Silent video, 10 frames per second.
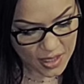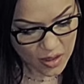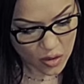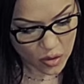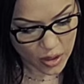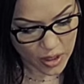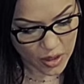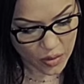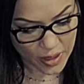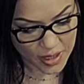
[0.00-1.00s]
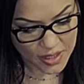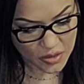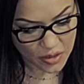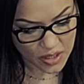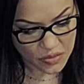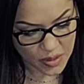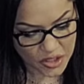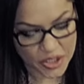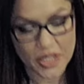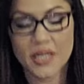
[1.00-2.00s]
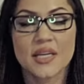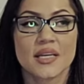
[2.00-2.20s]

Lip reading: or Aquarius cross watcher.